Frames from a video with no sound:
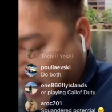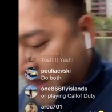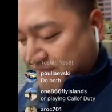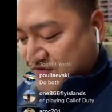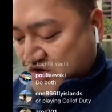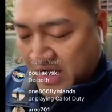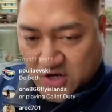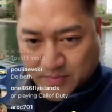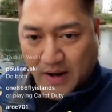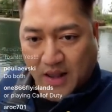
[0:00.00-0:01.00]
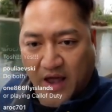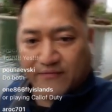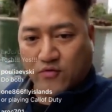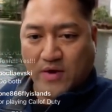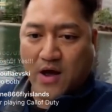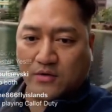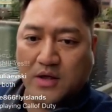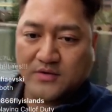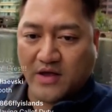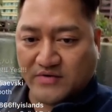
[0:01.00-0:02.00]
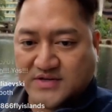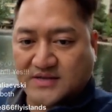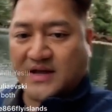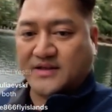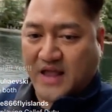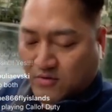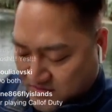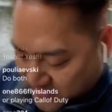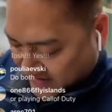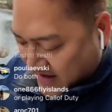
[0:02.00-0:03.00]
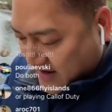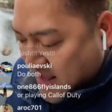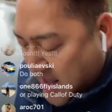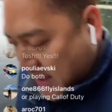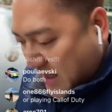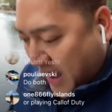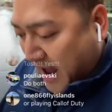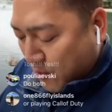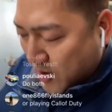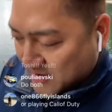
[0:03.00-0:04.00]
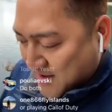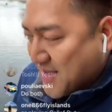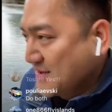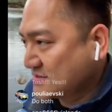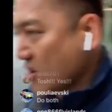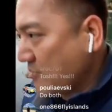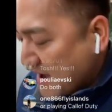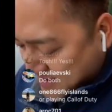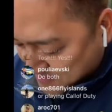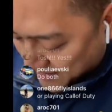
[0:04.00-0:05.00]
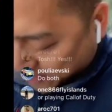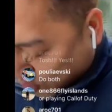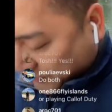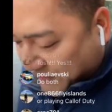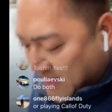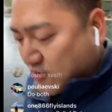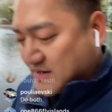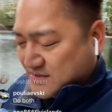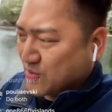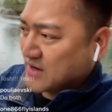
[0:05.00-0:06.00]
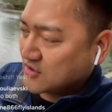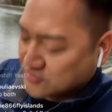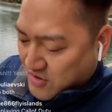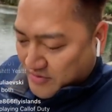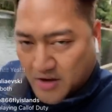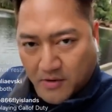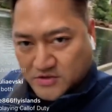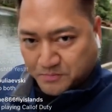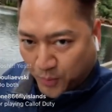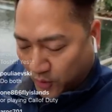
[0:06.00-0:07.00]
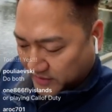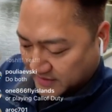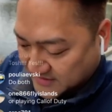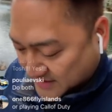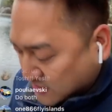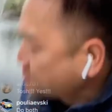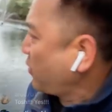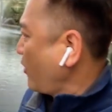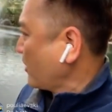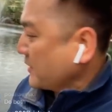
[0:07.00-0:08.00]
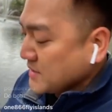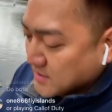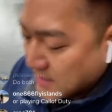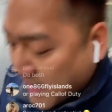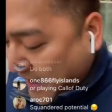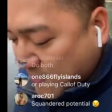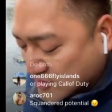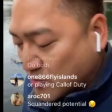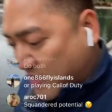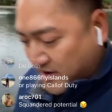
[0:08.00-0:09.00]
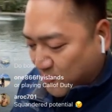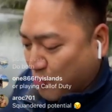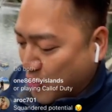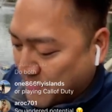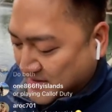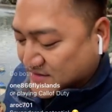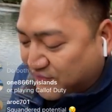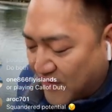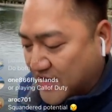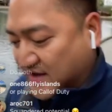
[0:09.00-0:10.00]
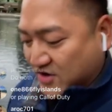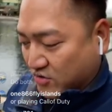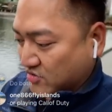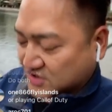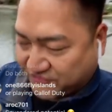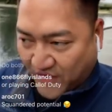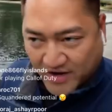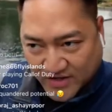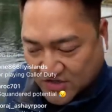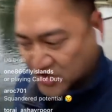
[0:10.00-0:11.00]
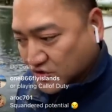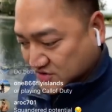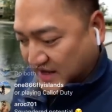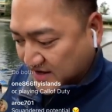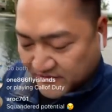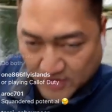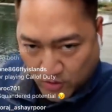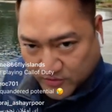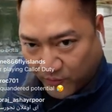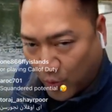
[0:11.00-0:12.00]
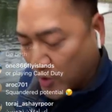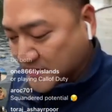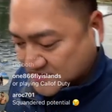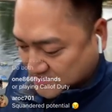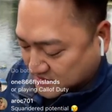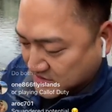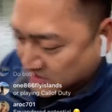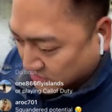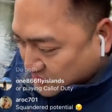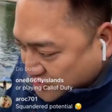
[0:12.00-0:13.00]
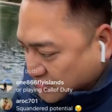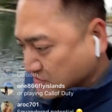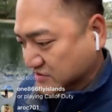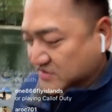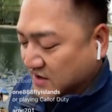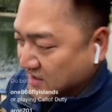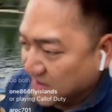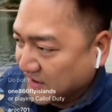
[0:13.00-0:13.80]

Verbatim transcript: I've changed my life around ever since that day when I was a kid. I wanted so my my whole thing was when I was growing up, I was bullied because I was poor. I was wearing women's fucking girls fucking shoes. I didn't even know it was women's girls shoes.